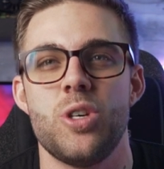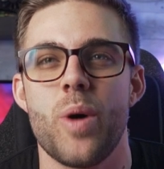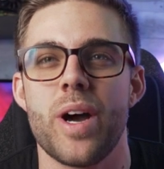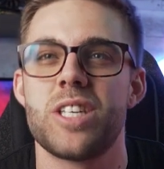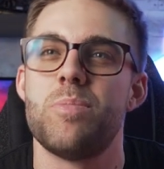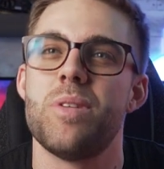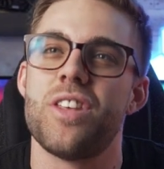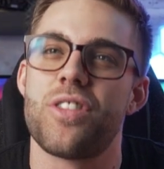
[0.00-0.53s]

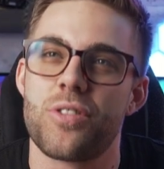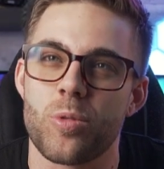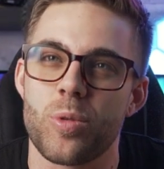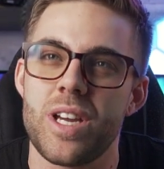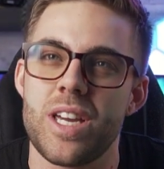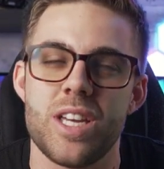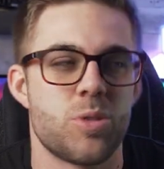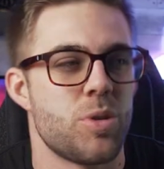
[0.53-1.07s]
USB
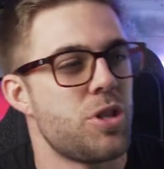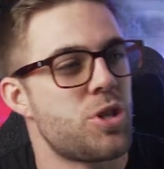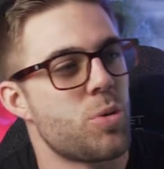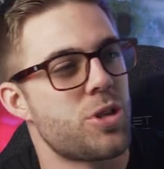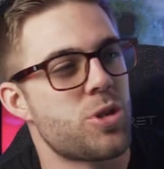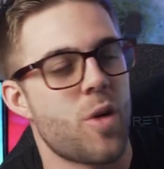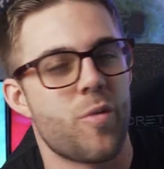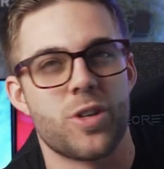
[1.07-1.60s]
3s when you
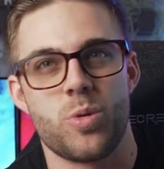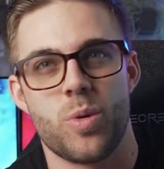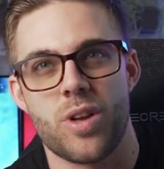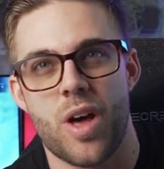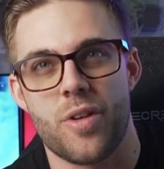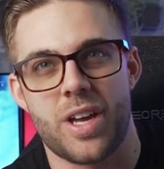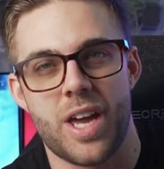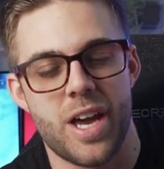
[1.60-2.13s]
switch over to
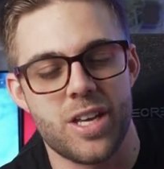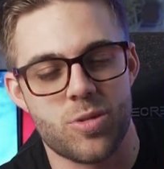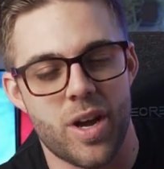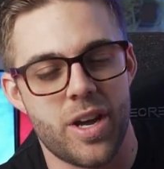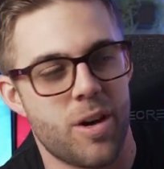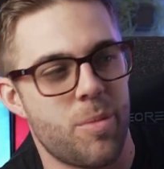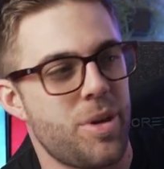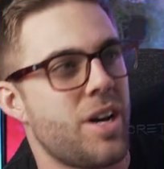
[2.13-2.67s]
another case right here,